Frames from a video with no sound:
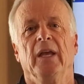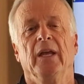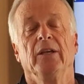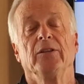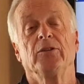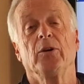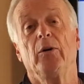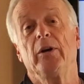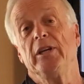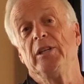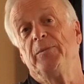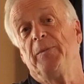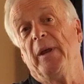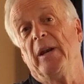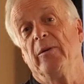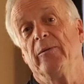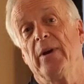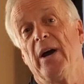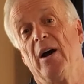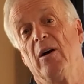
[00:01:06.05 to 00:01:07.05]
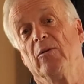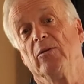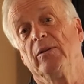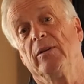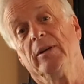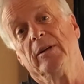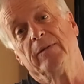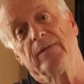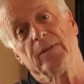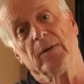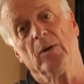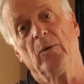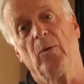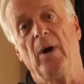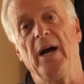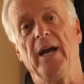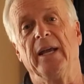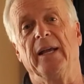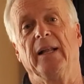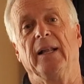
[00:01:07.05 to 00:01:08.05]
So he's been around for a
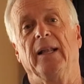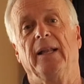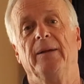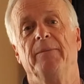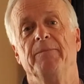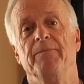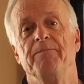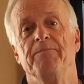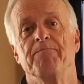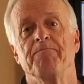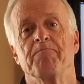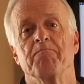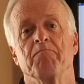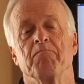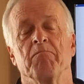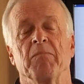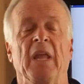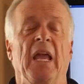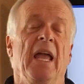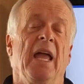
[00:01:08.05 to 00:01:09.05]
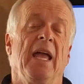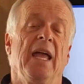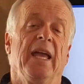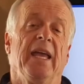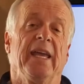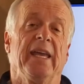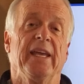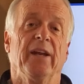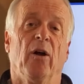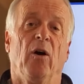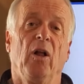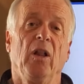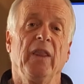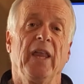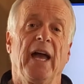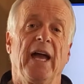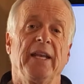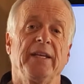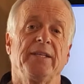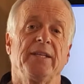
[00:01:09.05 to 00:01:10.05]
while. In all
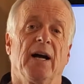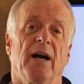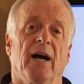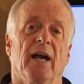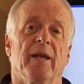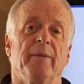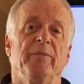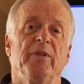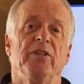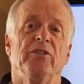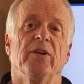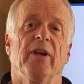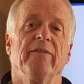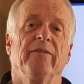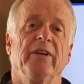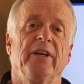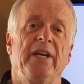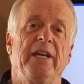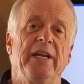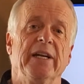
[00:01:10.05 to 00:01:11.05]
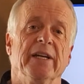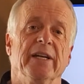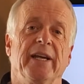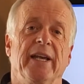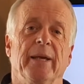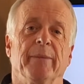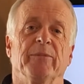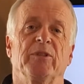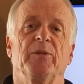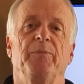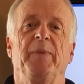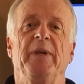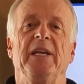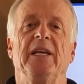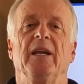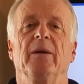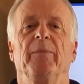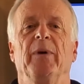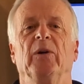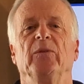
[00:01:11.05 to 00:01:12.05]
that time, did you ever hear him
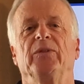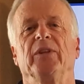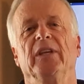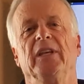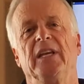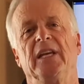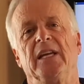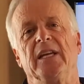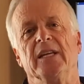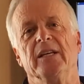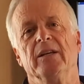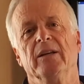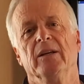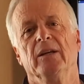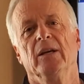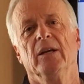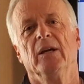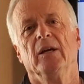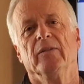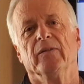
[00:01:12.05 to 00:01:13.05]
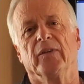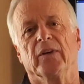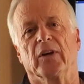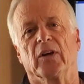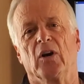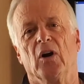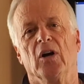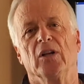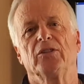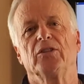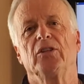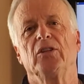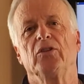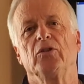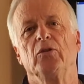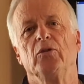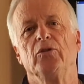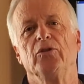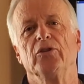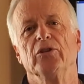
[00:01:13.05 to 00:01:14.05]
speak about the need for
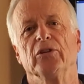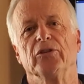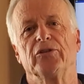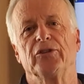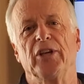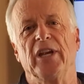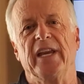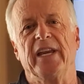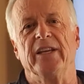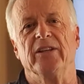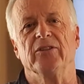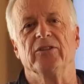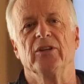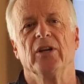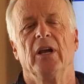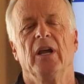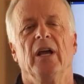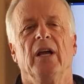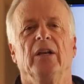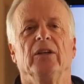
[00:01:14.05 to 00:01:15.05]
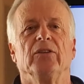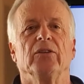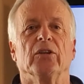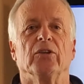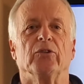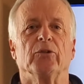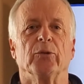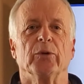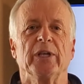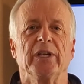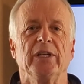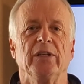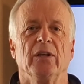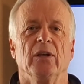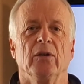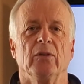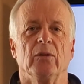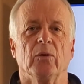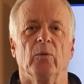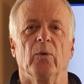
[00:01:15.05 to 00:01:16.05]
constitutional change to treat
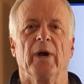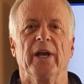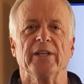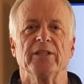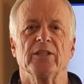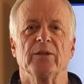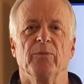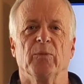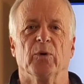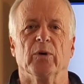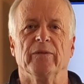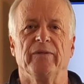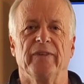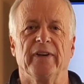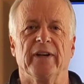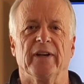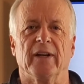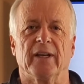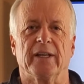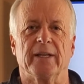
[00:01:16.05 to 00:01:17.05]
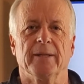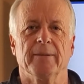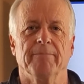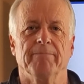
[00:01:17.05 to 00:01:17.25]
the West more fairly?